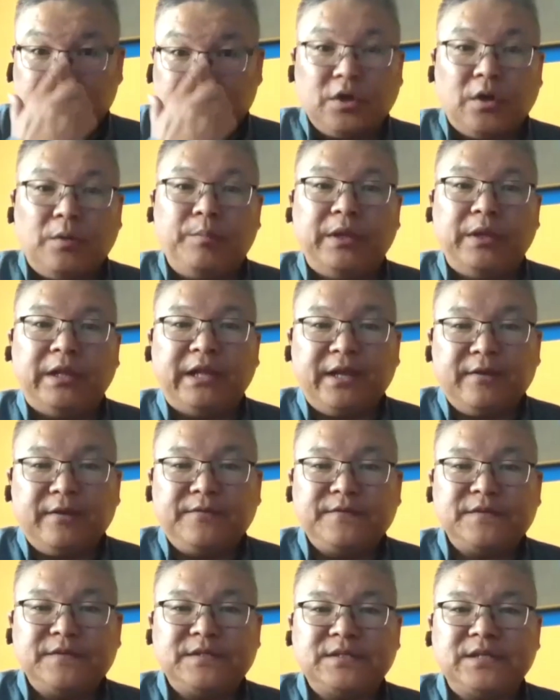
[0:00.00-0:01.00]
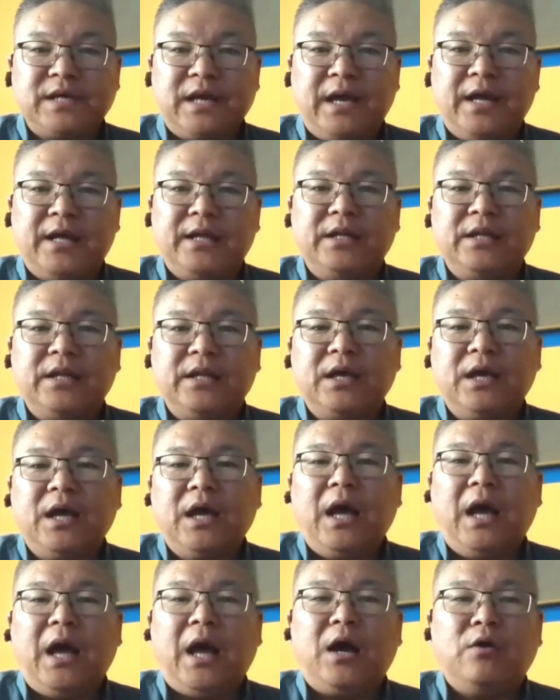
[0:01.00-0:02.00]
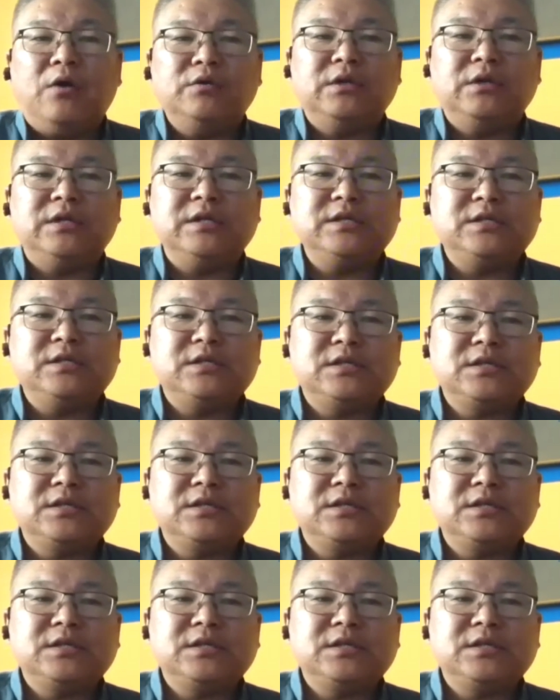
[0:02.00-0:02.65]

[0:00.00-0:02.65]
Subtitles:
your beliefs, and how this